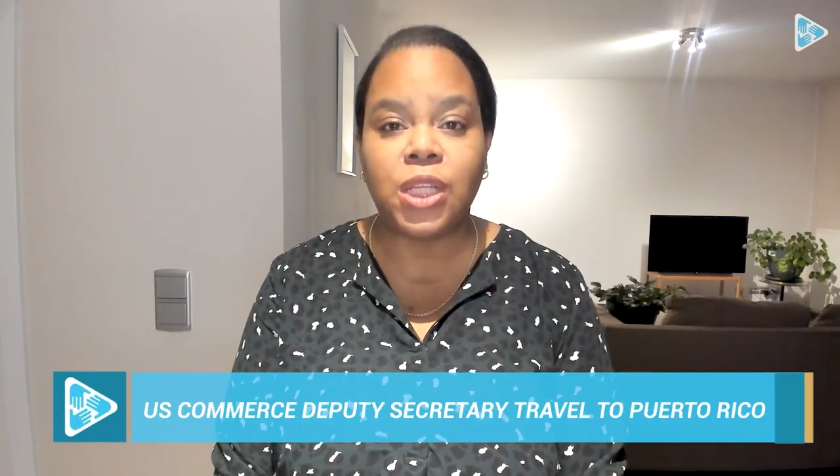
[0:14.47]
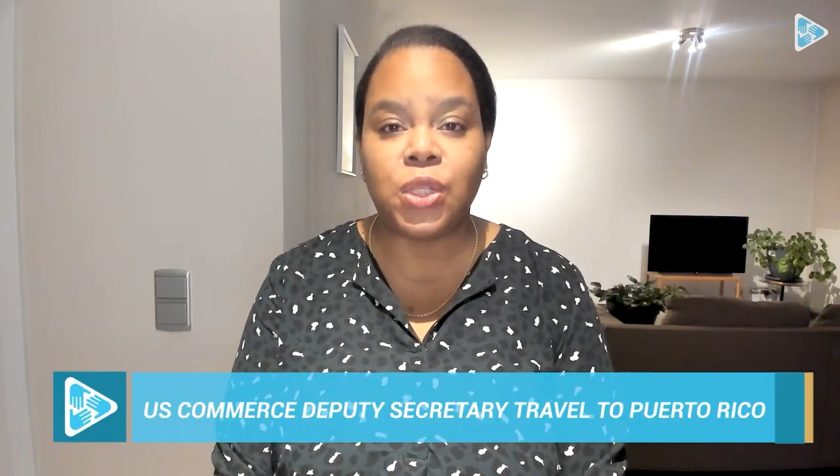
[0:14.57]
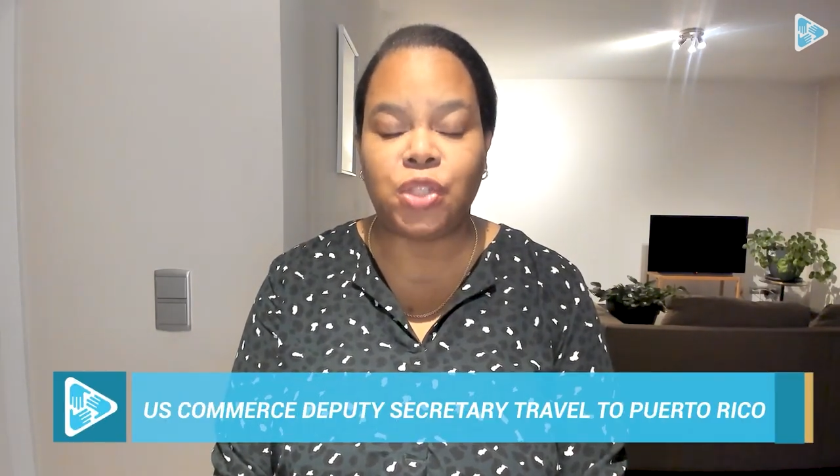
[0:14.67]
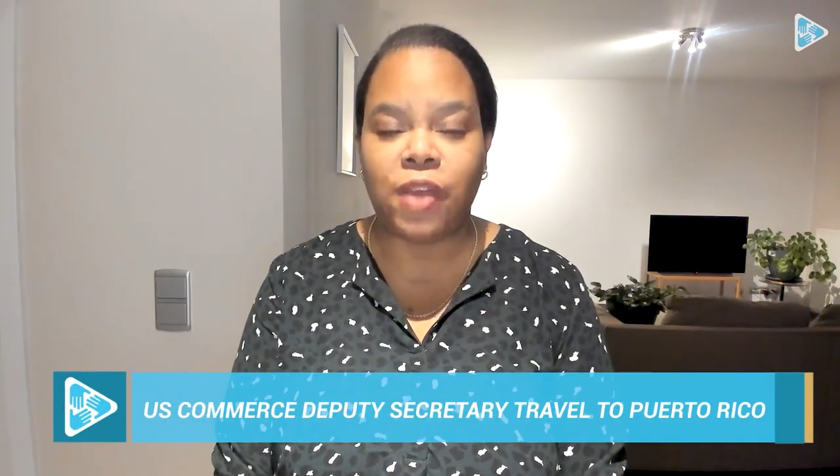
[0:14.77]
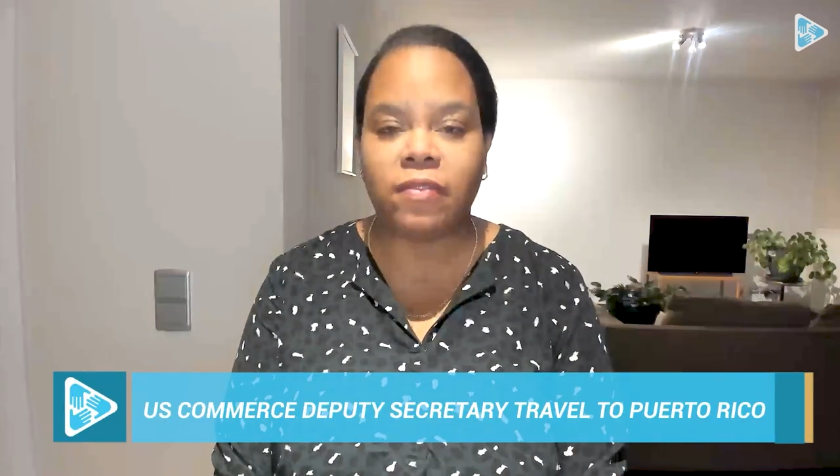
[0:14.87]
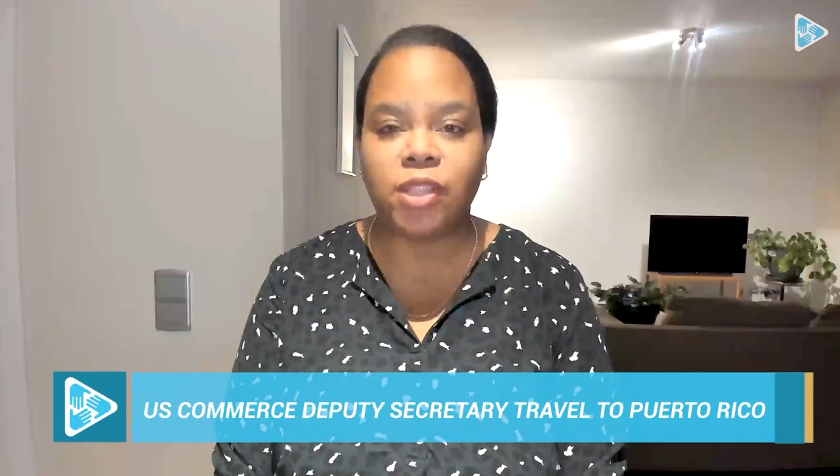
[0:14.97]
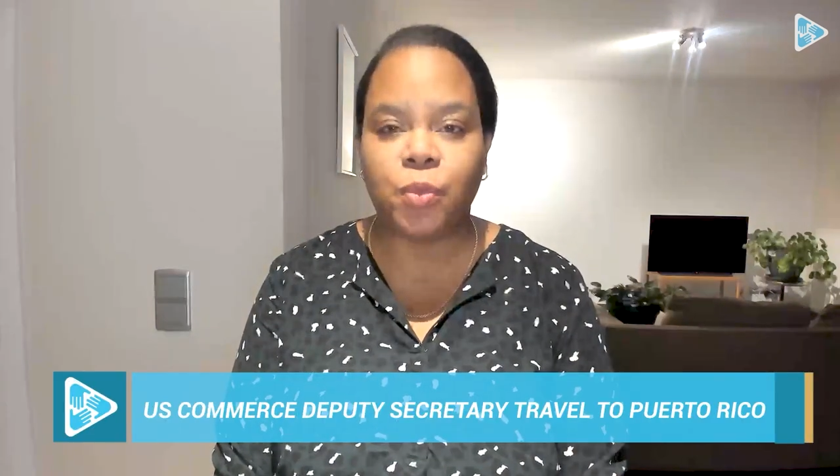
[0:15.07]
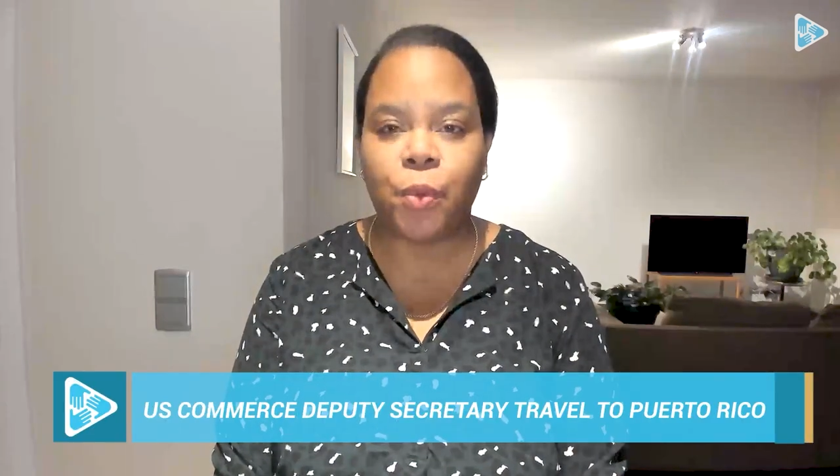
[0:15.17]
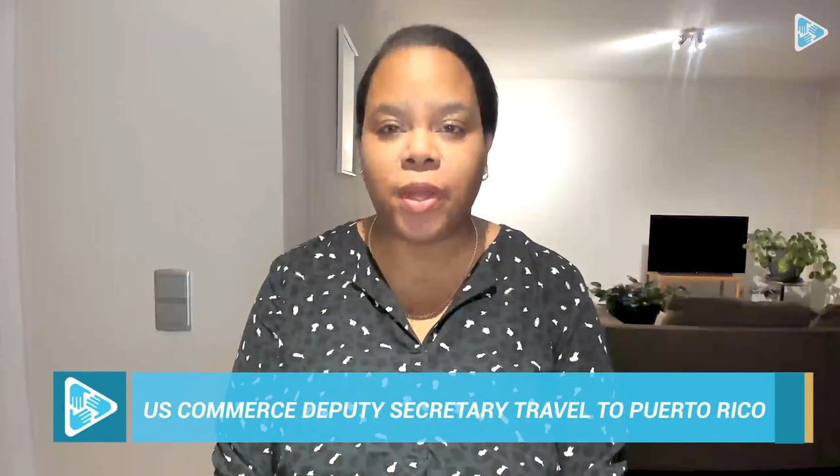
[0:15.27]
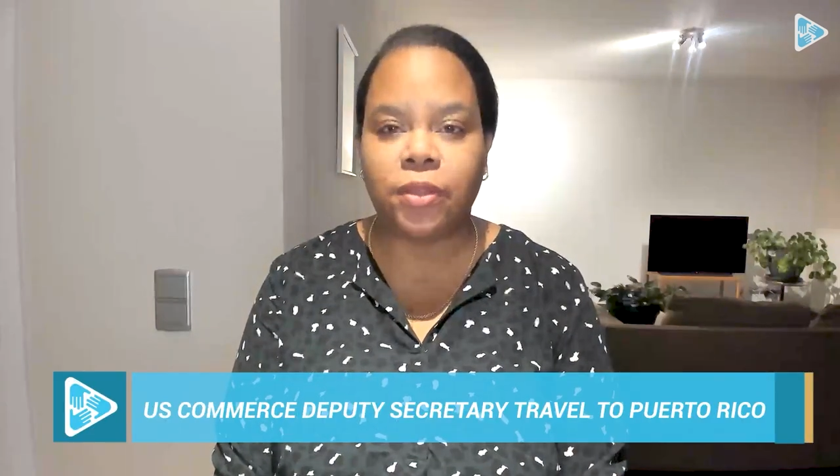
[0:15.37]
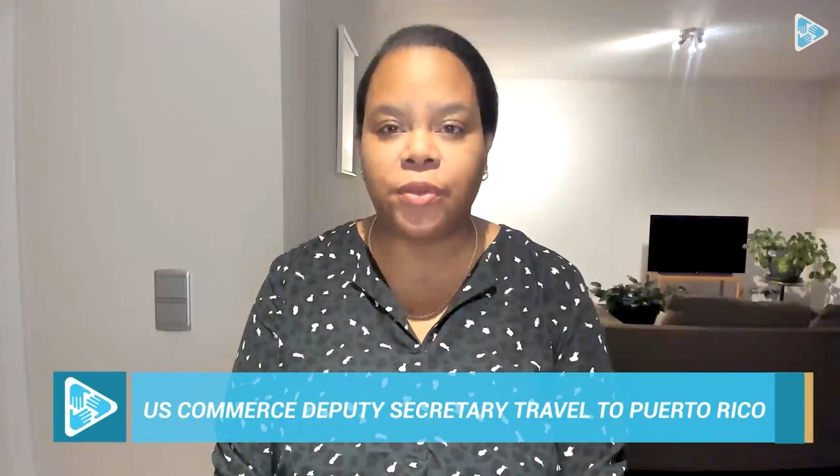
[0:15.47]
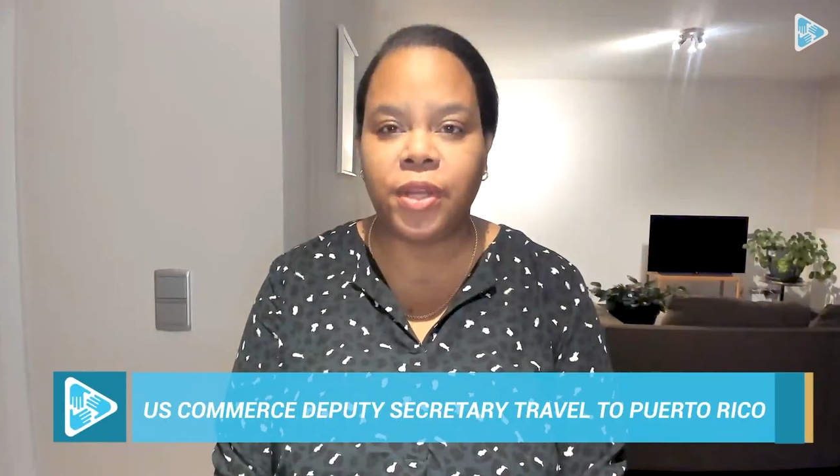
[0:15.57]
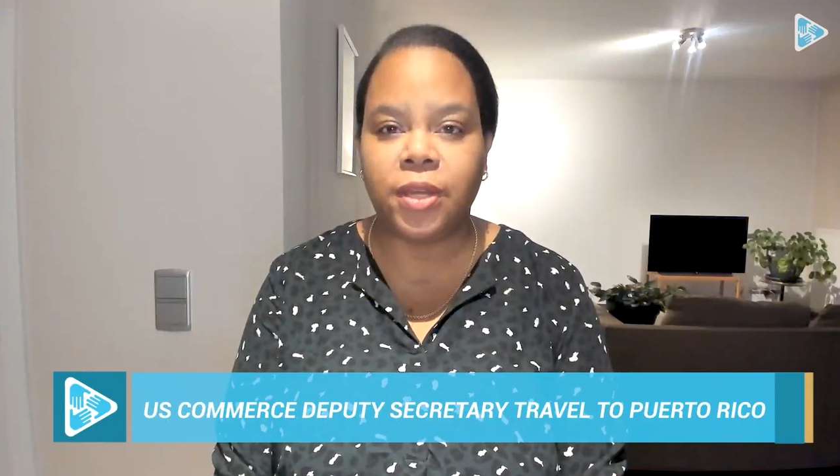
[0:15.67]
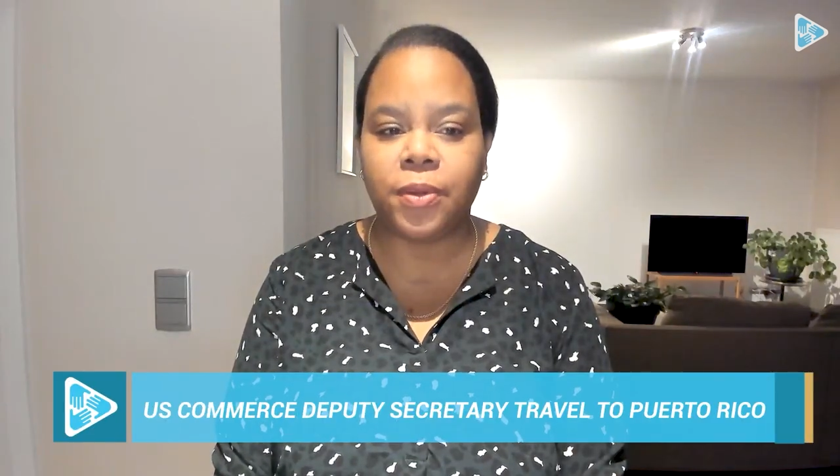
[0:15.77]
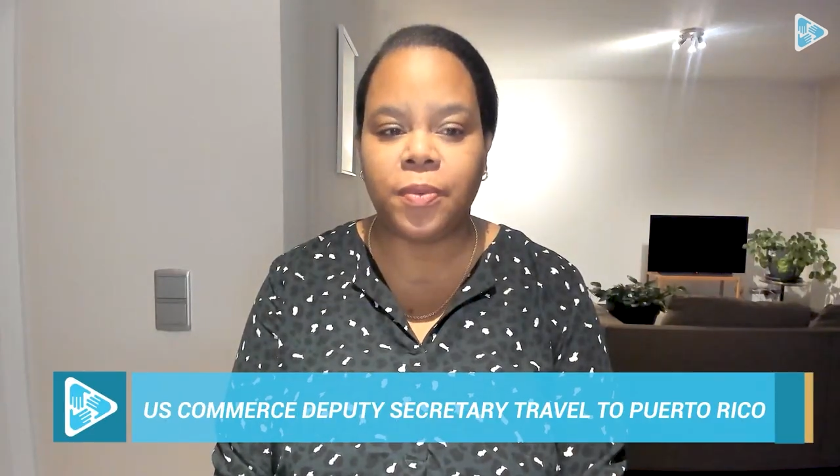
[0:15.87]
to travel to Puerto
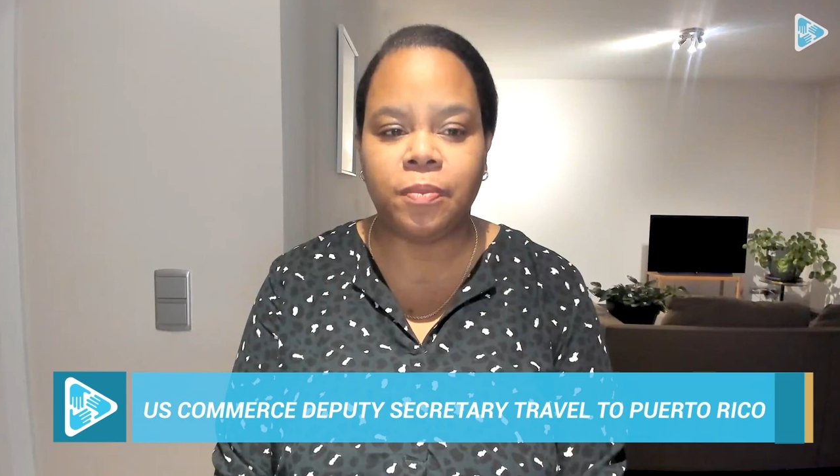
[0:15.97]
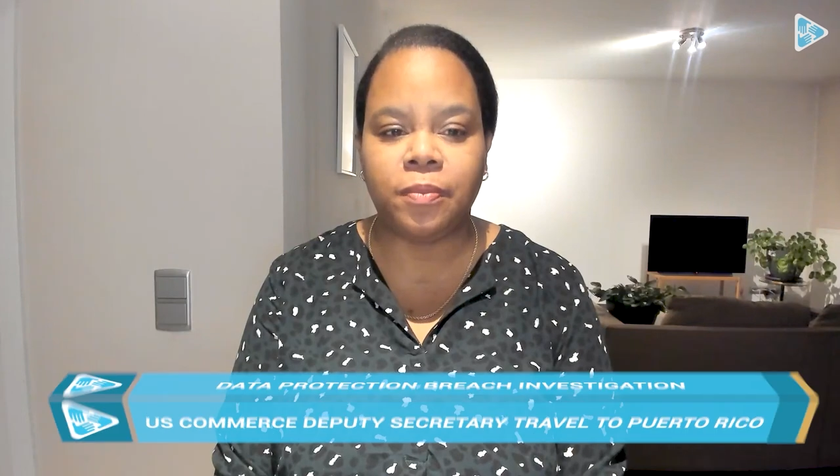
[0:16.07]
Rico.